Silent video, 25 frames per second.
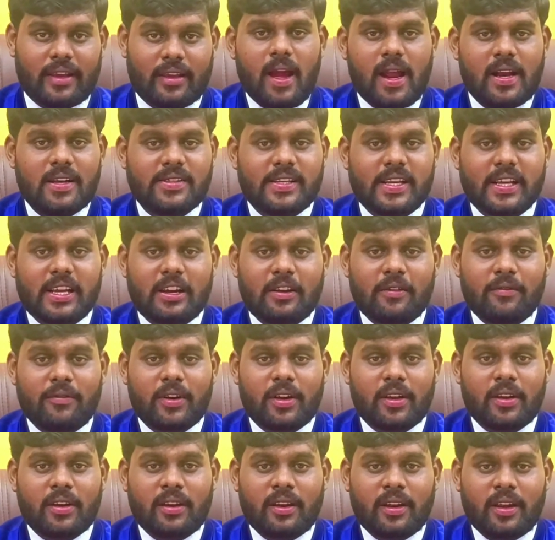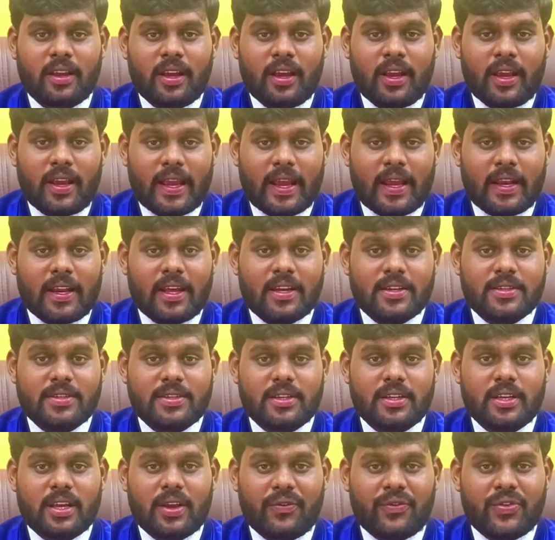And second one,
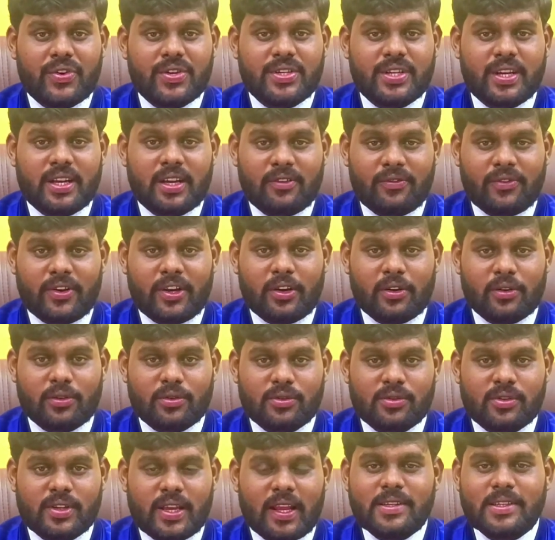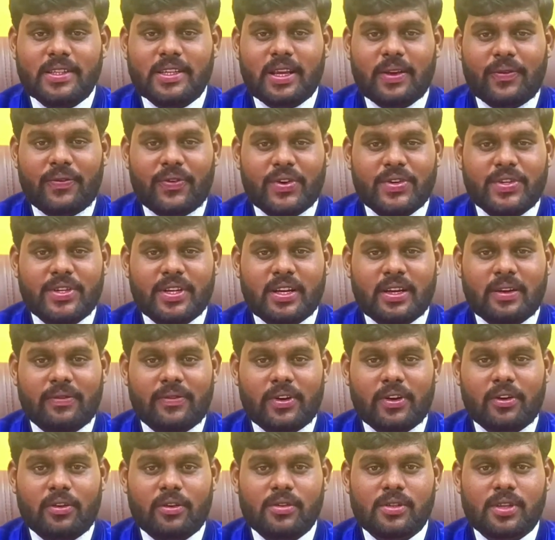energy efficient windows. Energy efficient
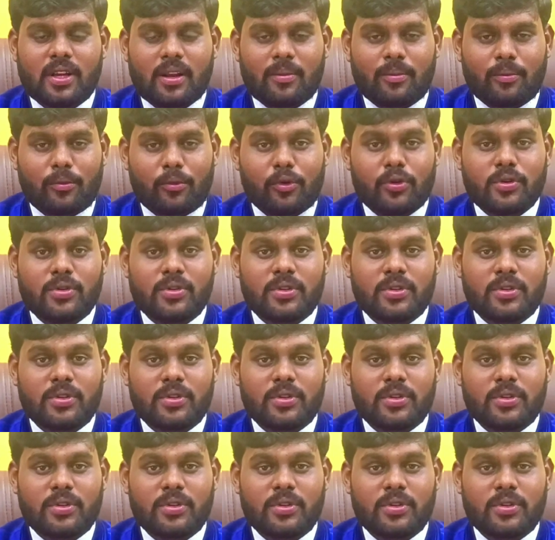windows are